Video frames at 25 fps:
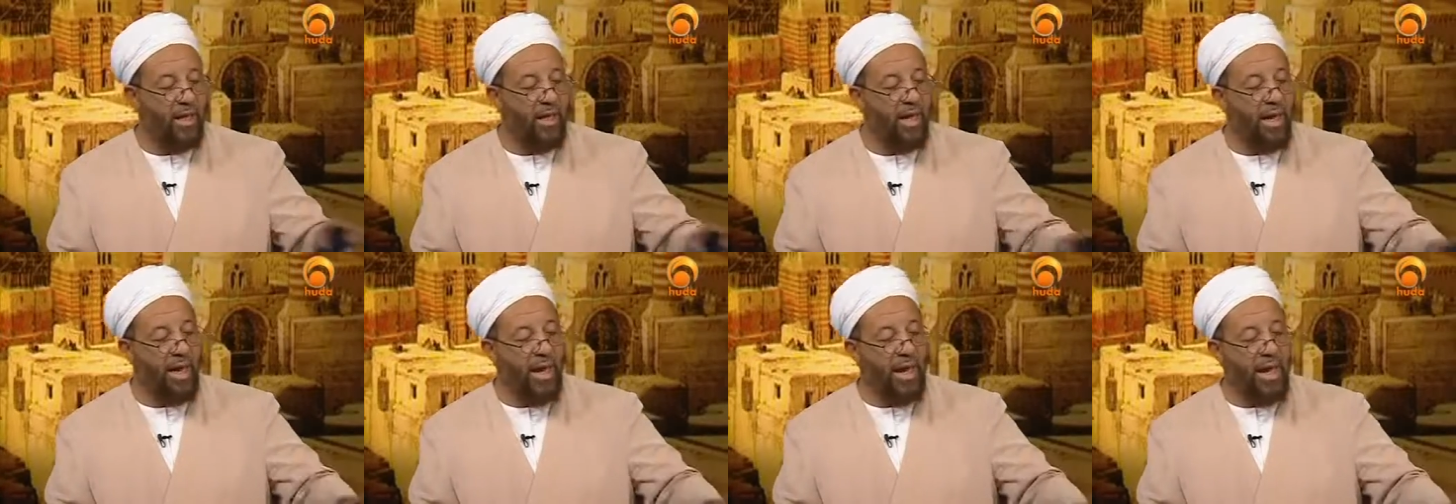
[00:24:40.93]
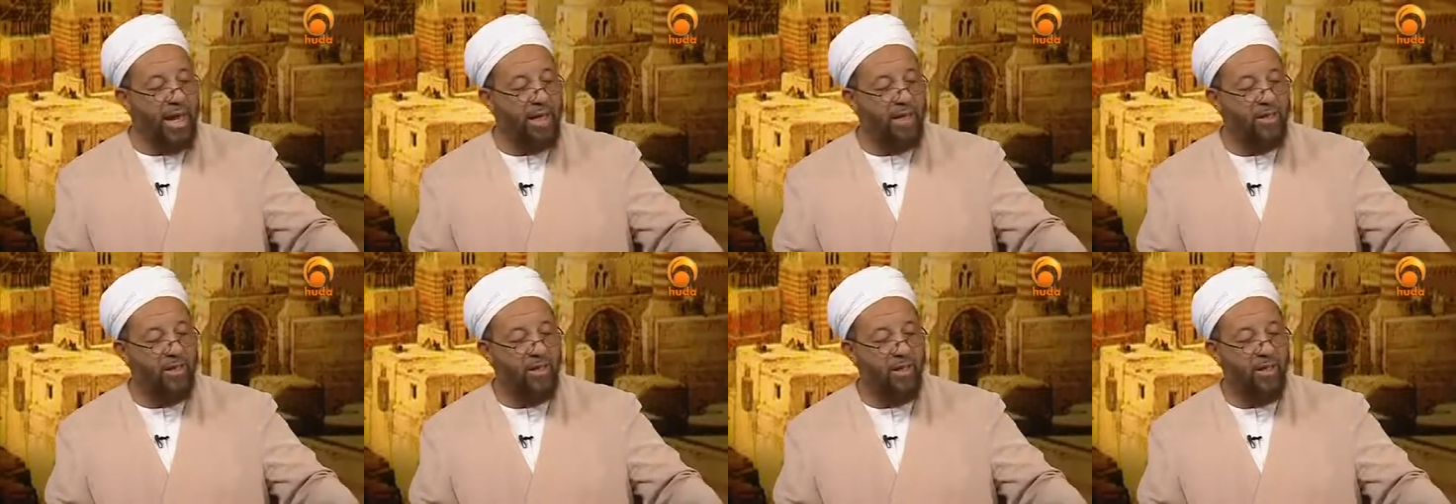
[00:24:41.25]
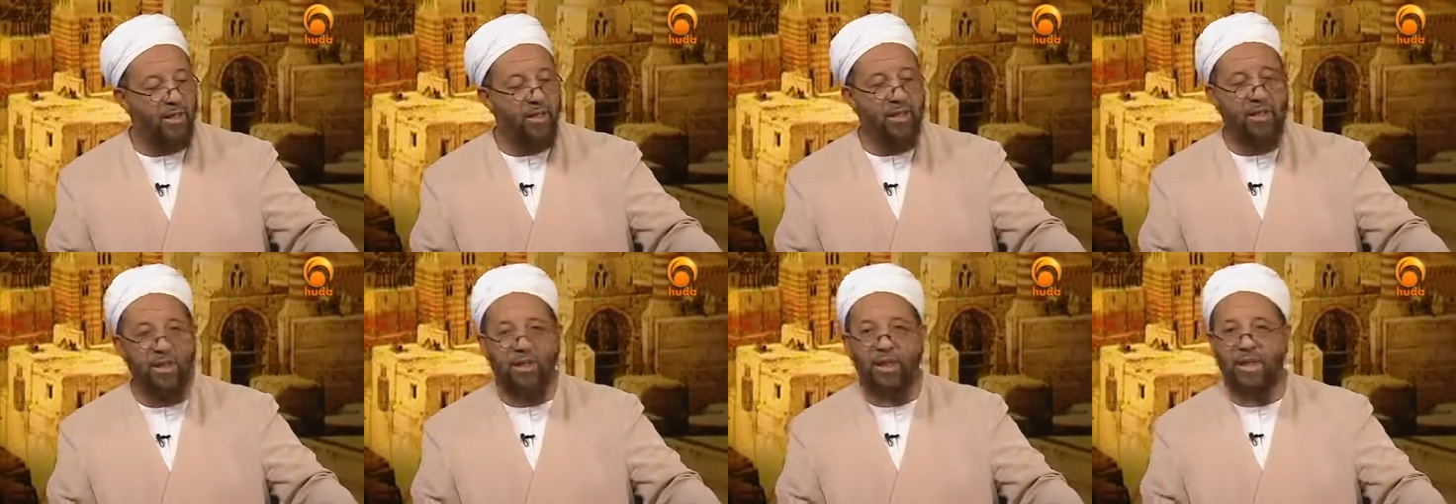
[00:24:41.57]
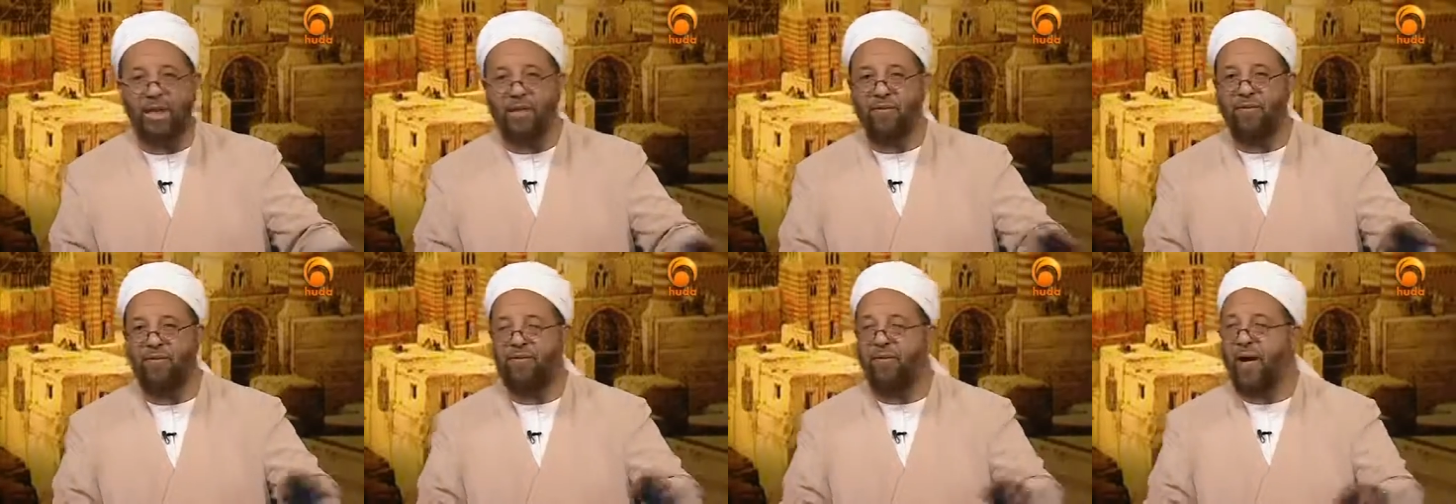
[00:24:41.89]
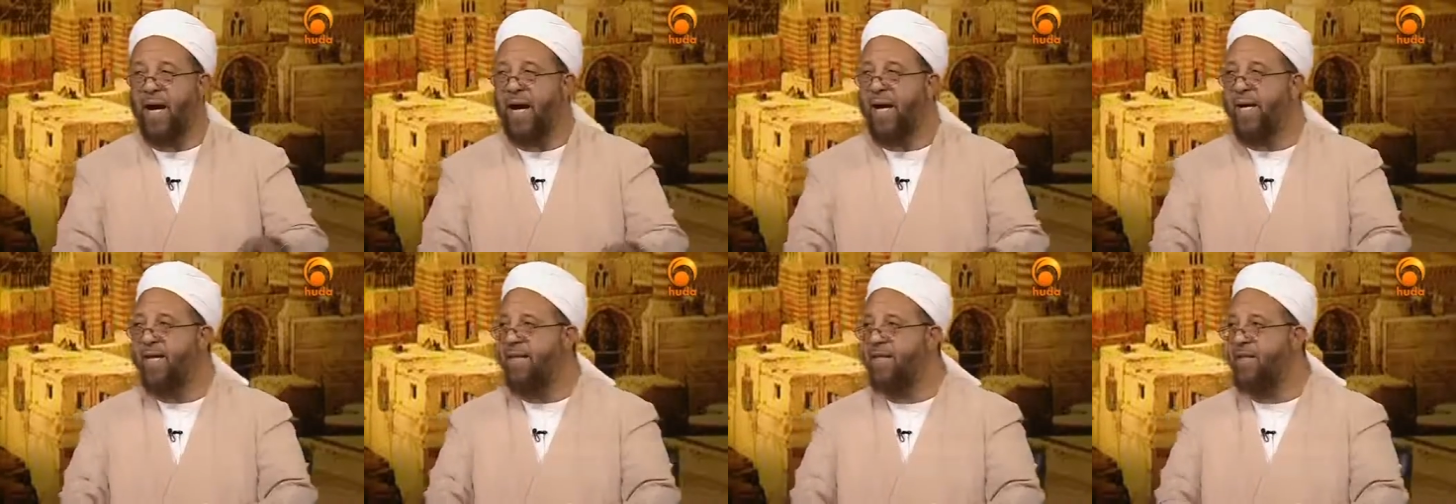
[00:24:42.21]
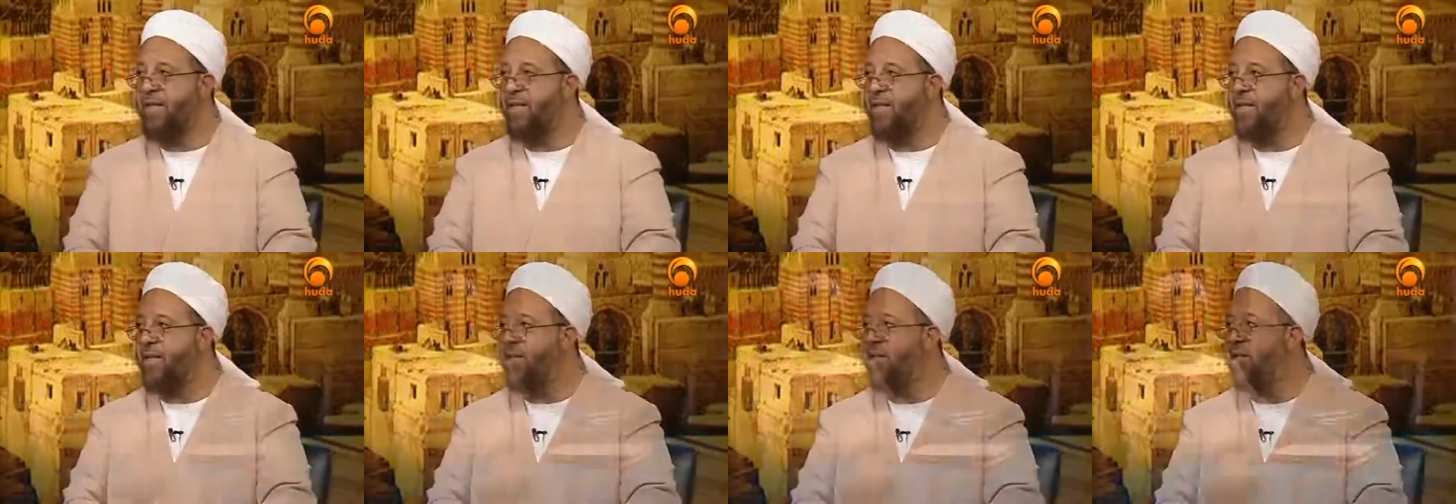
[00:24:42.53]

and he finds in the